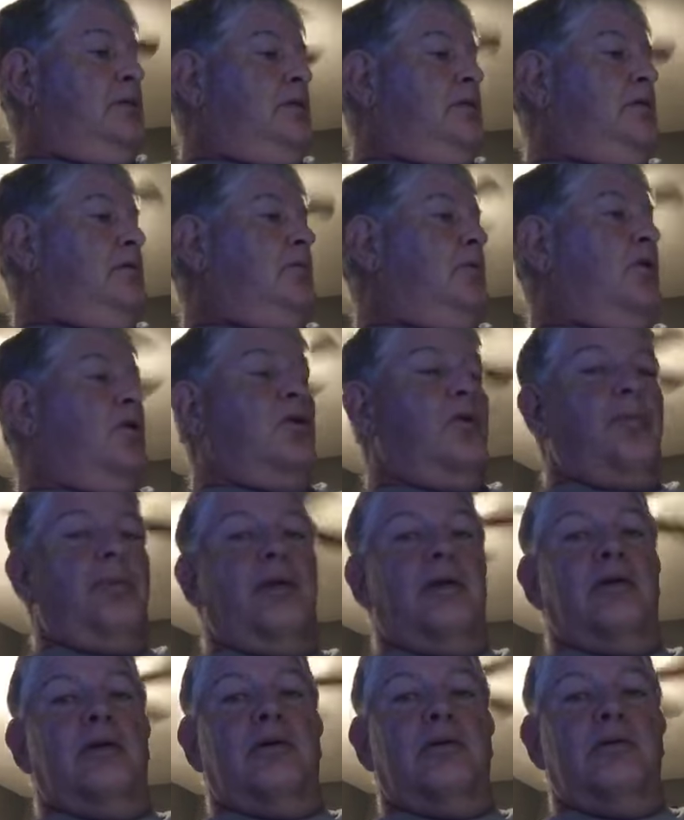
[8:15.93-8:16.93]
Tomorrow will be
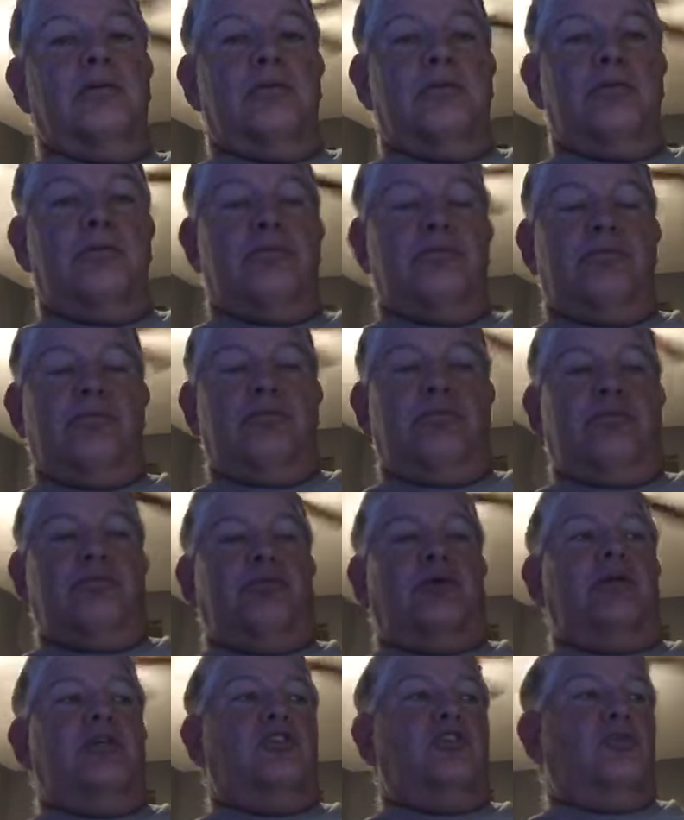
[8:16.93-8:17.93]
a
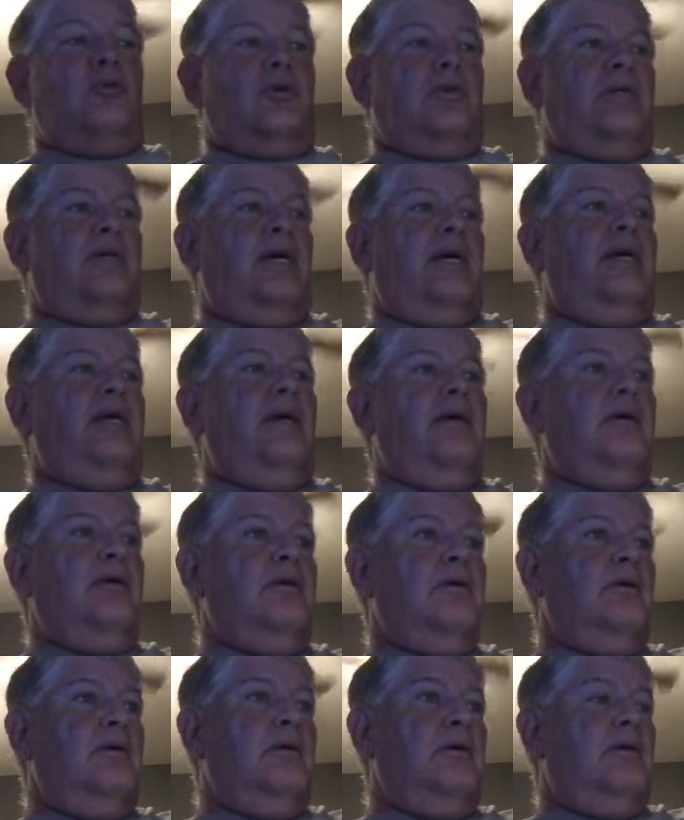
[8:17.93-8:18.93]
pretty short day.
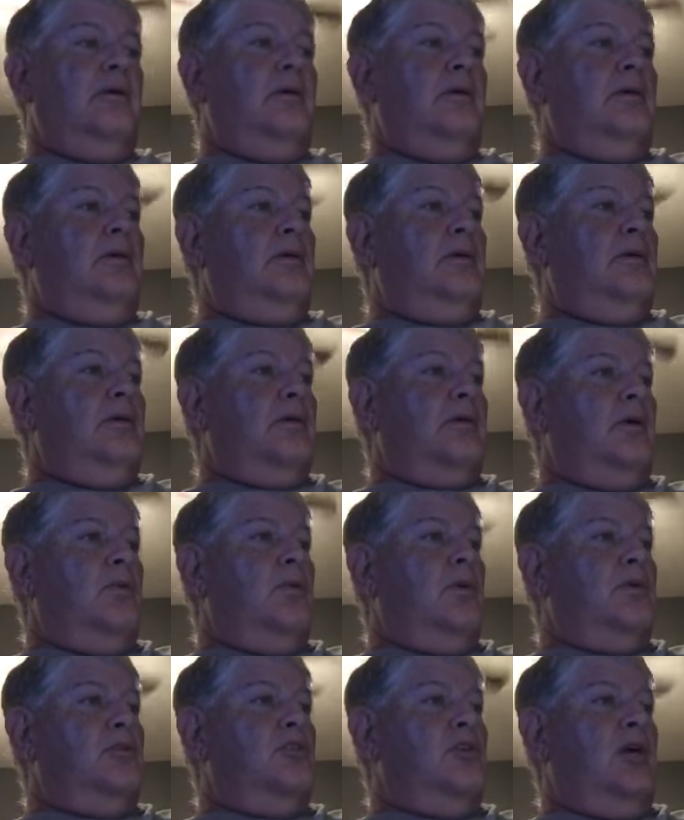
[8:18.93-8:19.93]
Got
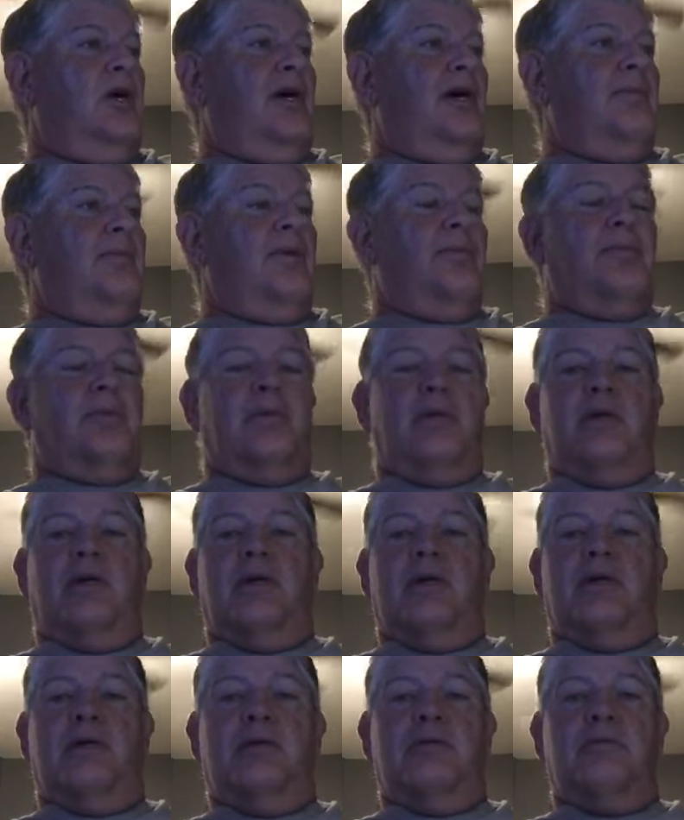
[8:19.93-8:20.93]
one job up in
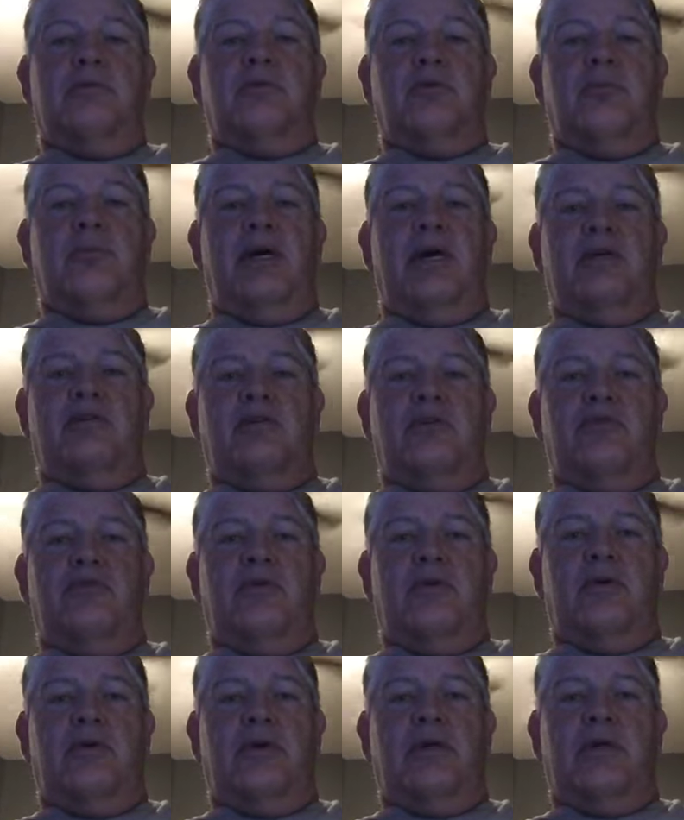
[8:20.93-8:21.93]
Sebastian,
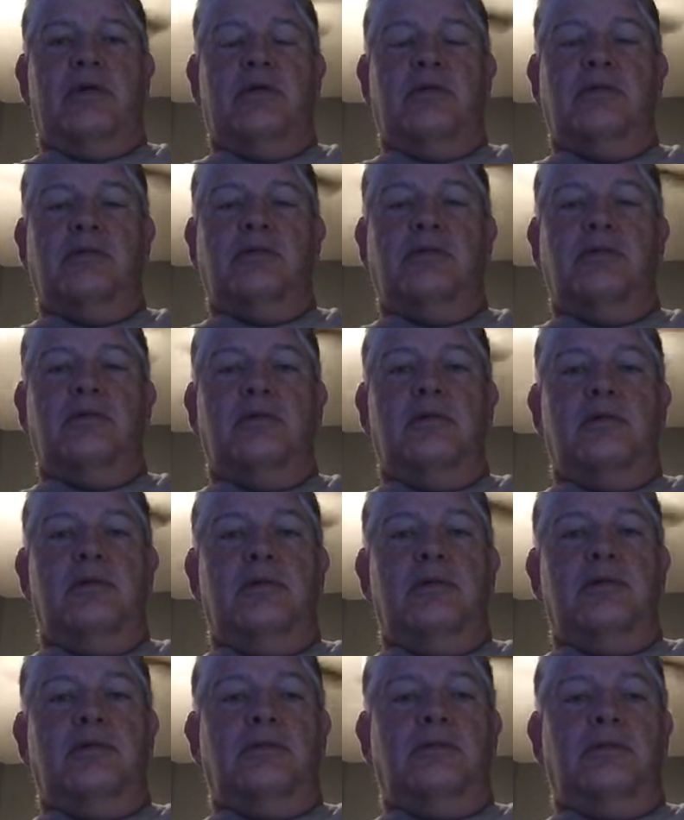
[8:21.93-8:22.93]
Florida,
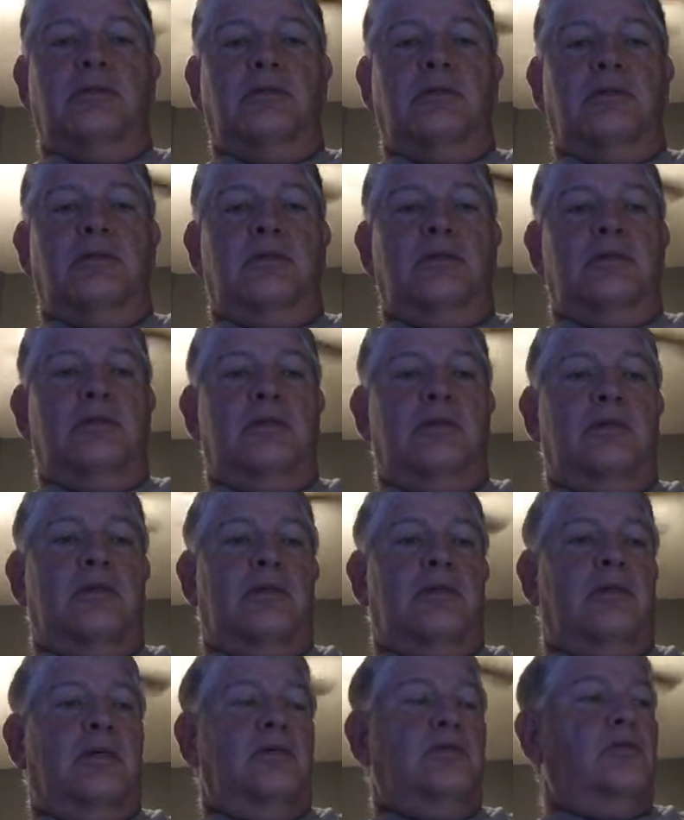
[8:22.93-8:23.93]

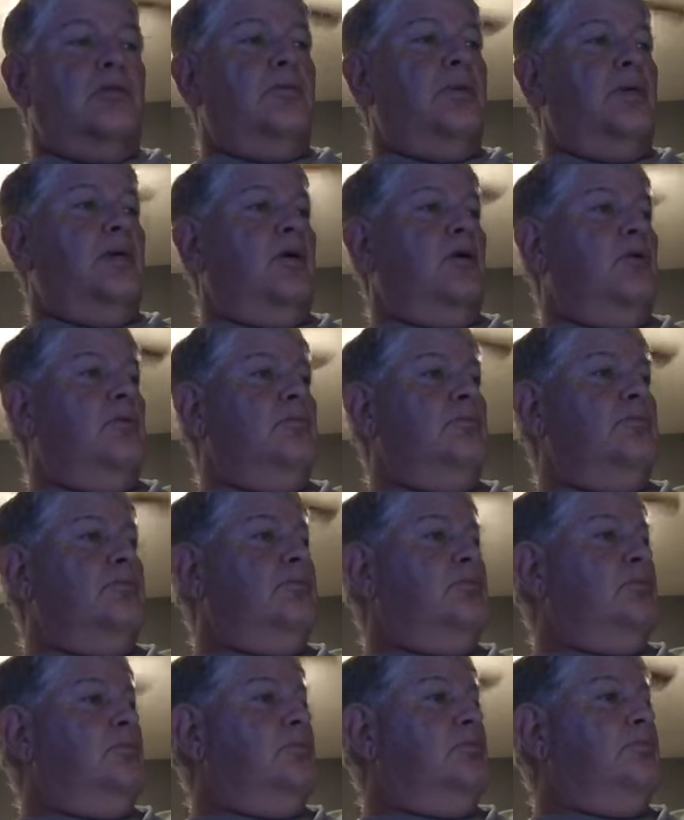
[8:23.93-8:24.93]
and I should be home
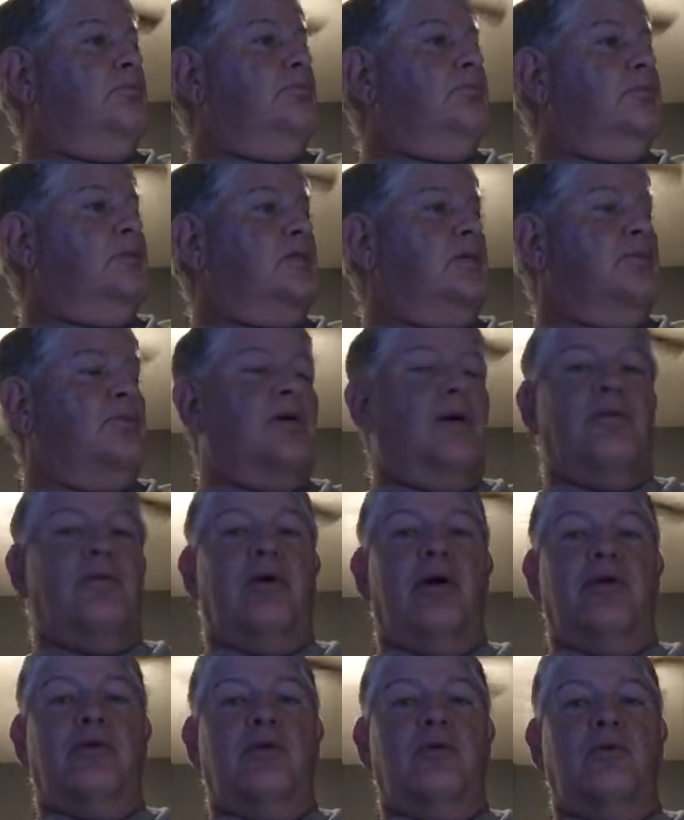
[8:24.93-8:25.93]
sometime
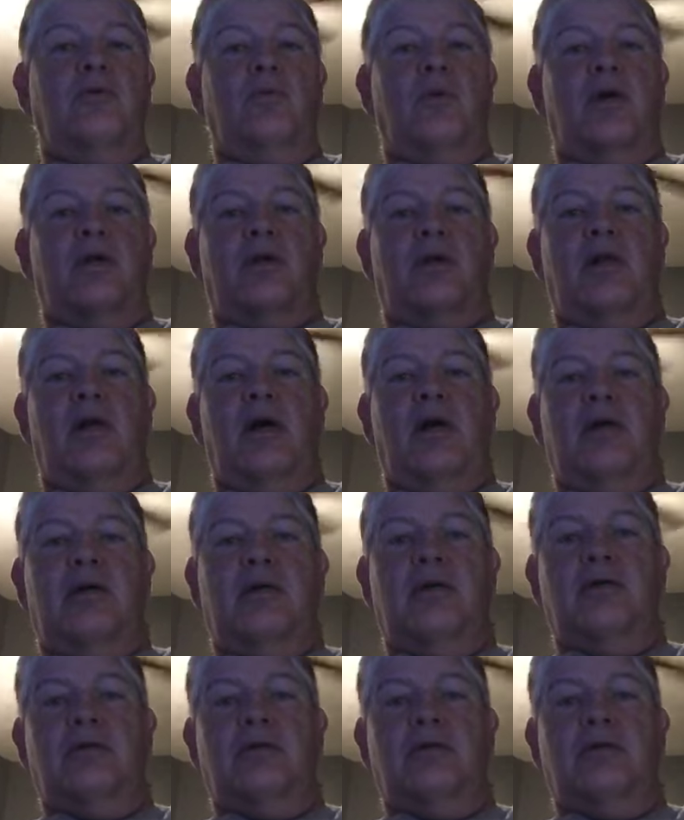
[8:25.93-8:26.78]
around noon, 1 o'clock.